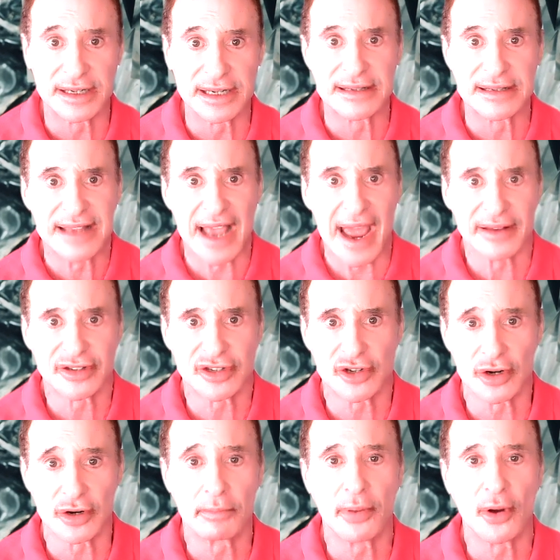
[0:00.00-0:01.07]

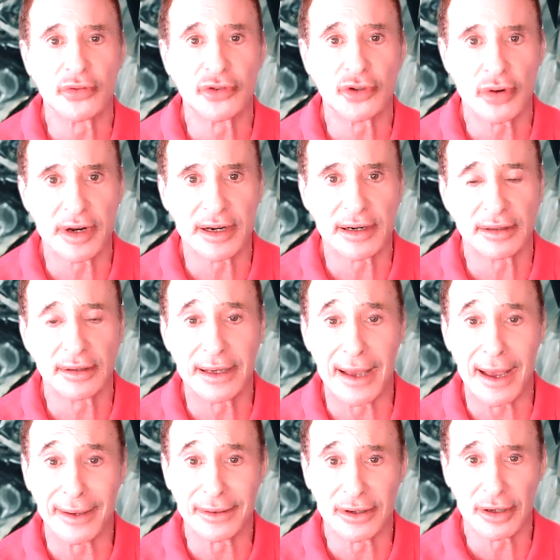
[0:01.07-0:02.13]
disaster, both critically
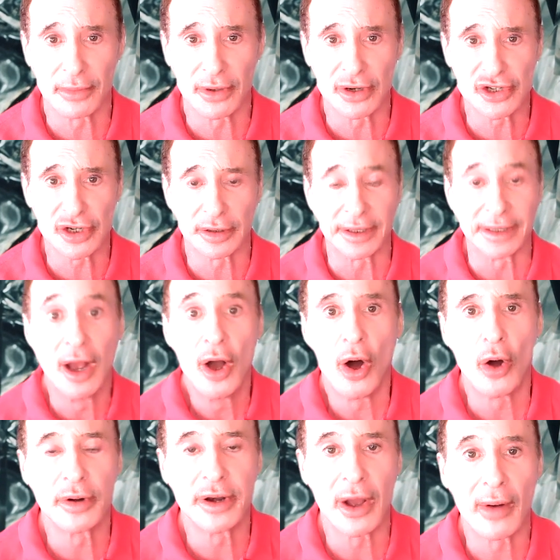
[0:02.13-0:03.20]
and commercially.
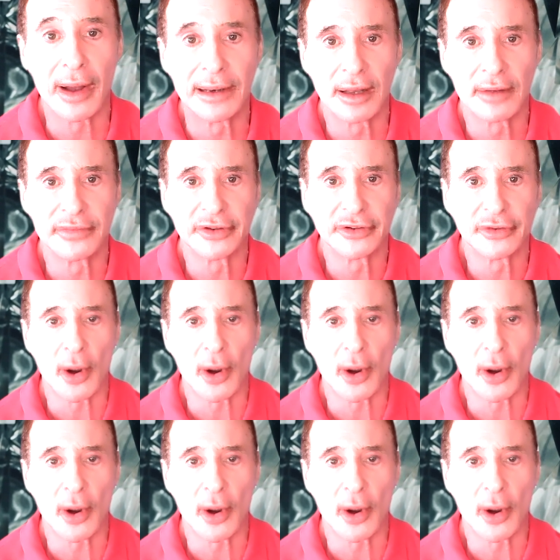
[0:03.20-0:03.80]
Oh no, I love this